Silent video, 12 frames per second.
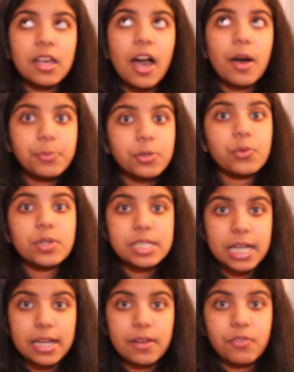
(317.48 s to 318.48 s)
helps you
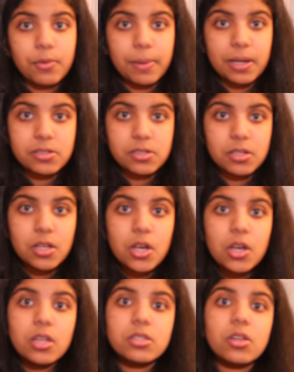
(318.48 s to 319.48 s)
retain information.
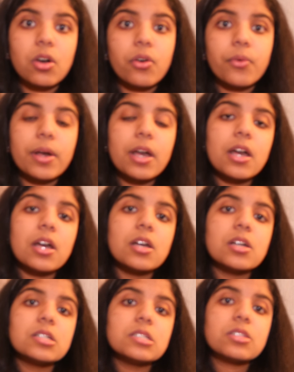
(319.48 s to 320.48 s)
So
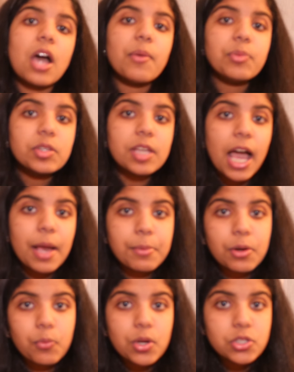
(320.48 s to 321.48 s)
stop the
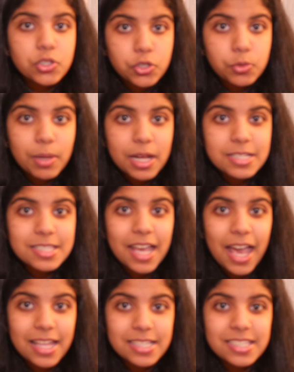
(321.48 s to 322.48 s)
timer when 2 minutes
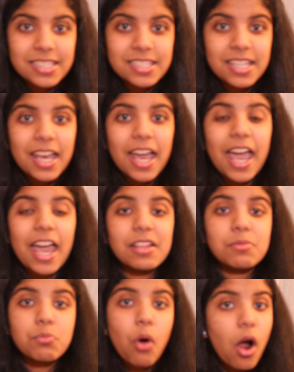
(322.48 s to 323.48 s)
ends
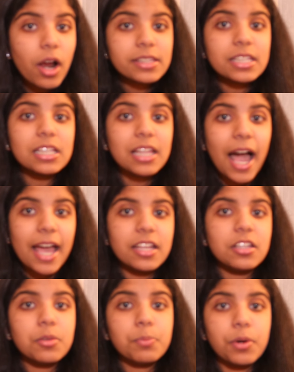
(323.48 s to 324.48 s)
and mark the
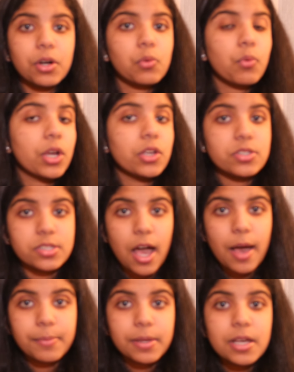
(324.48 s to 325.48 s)
line in the book where you
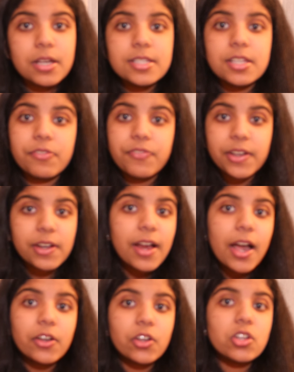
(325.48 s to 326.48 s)
stop. To figure
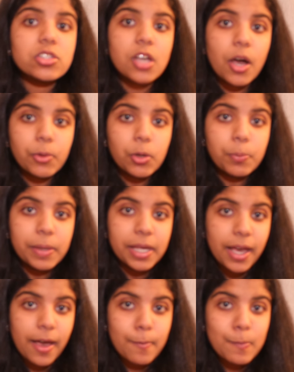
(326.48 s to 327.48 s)
out your
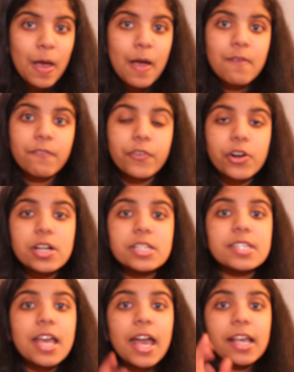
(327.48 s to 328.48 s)
WPM,
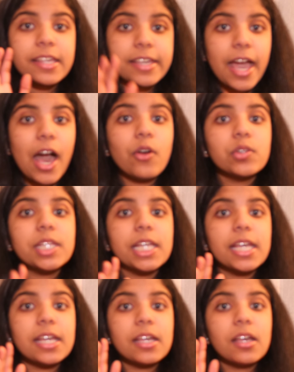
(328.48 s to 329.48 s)
first count
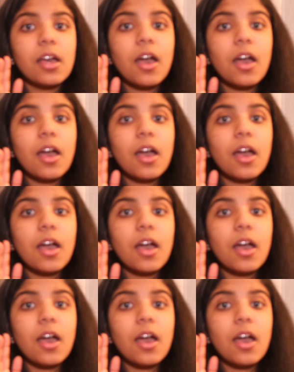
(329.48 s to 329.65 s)
the